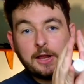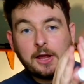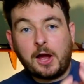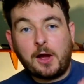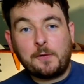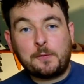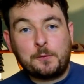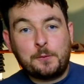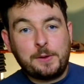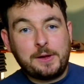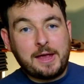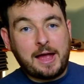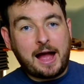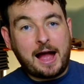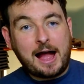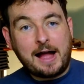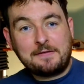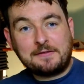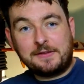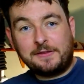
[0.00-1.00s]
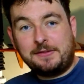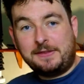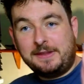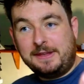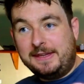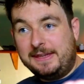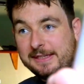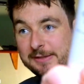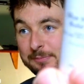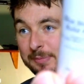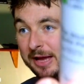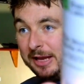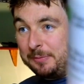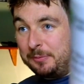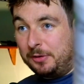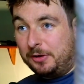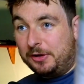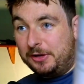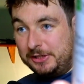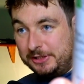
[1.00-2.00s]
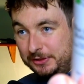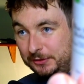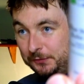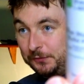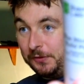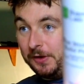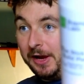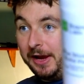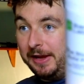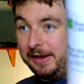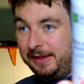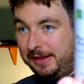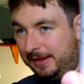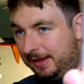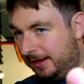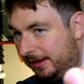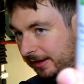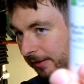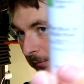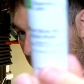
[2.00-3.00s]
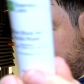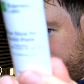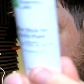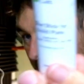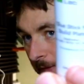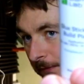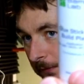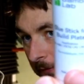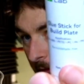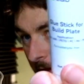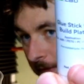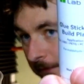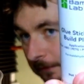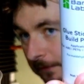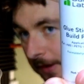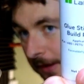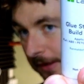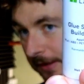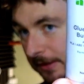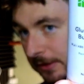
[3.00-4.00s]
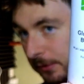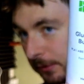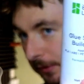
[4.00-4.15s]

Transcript: off, we have these bad boys right here. Put it in front of the face, so